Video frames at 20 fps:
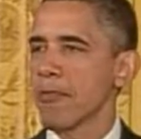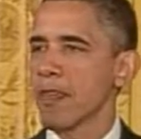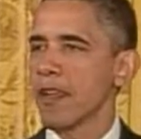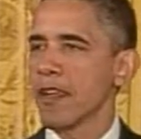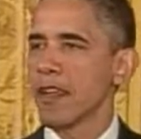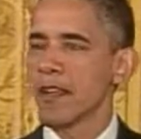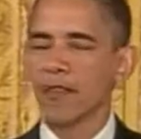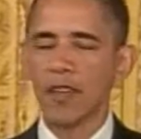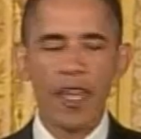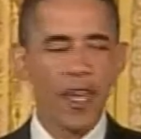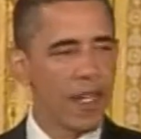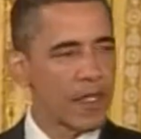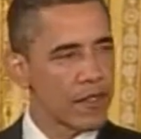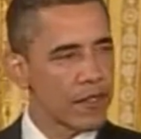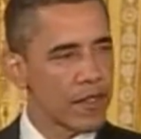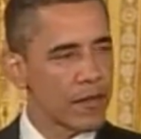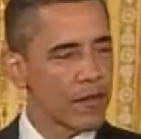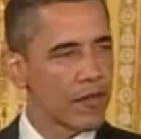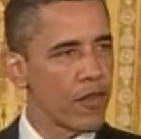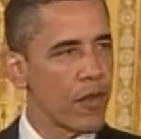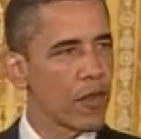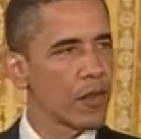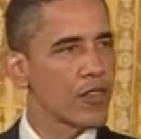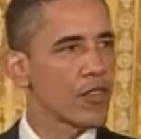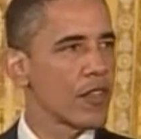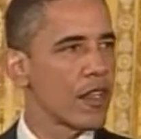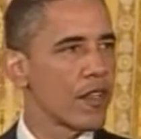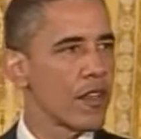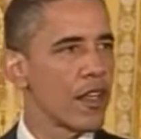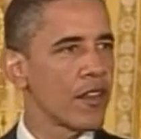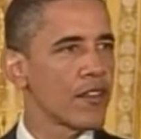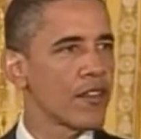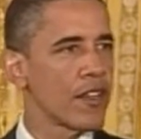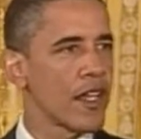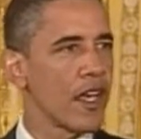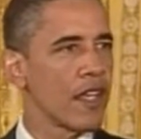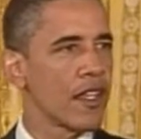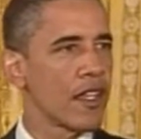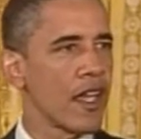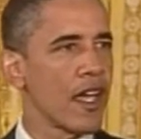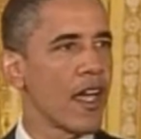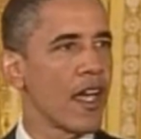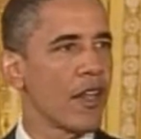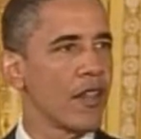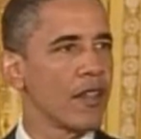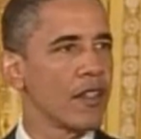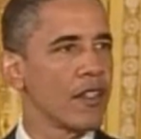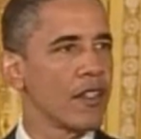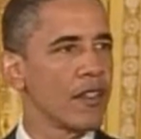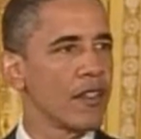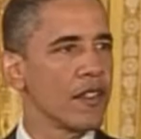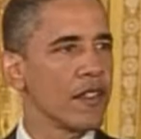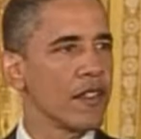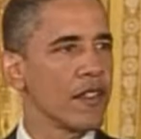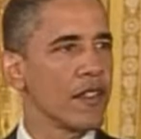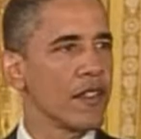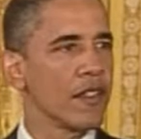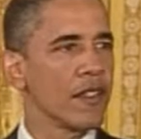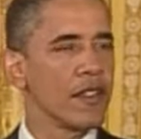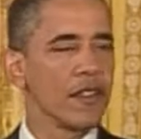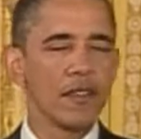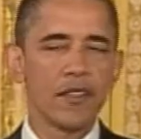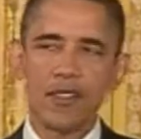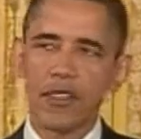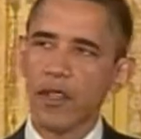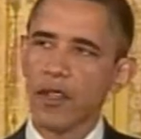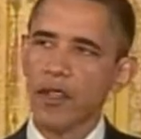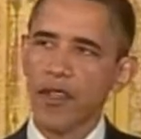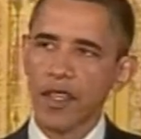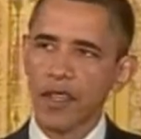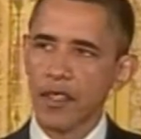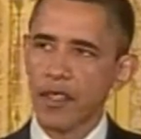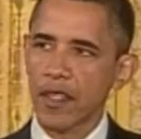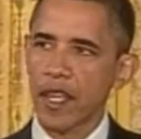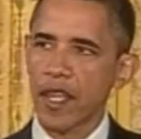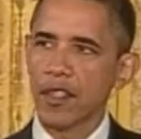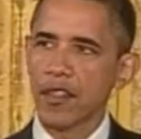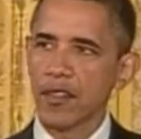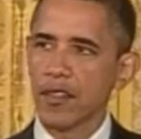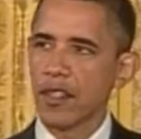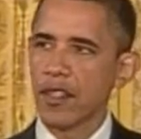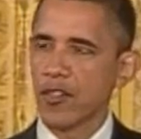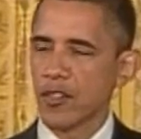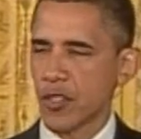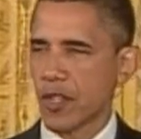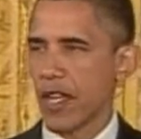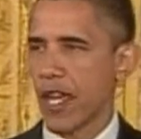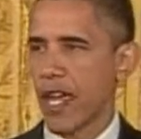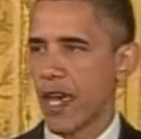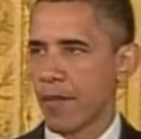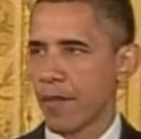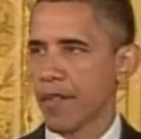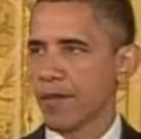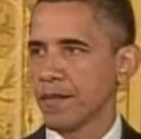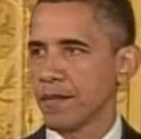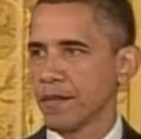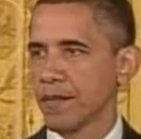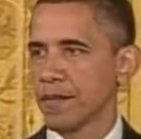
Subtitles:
And I've got some folks on the other side of the aisle that still think none of this should happen,